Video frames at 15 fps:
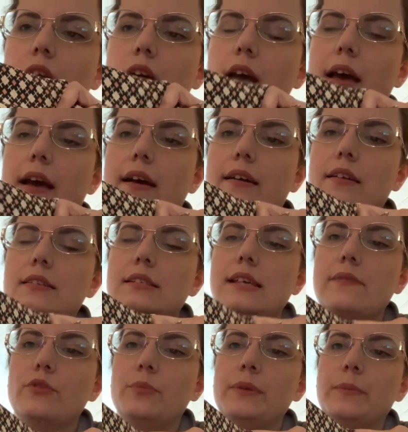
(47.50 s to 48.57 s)
Had
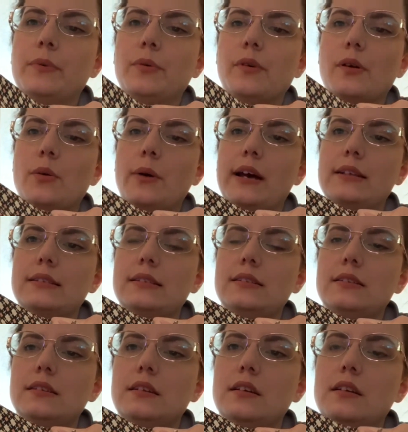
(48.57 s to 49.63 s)
several people
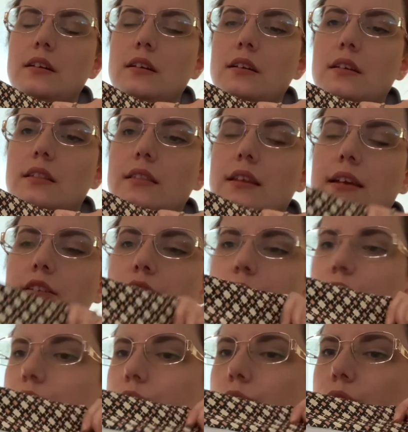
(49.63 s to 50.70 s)
request that I do a
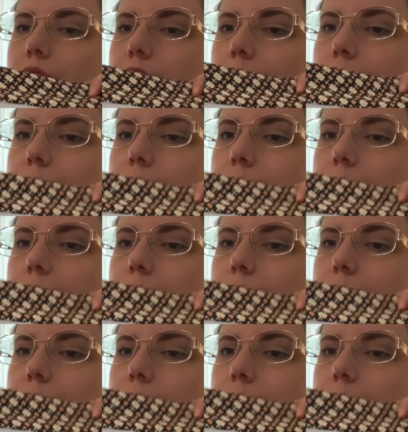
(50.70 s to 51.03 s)
tutorial,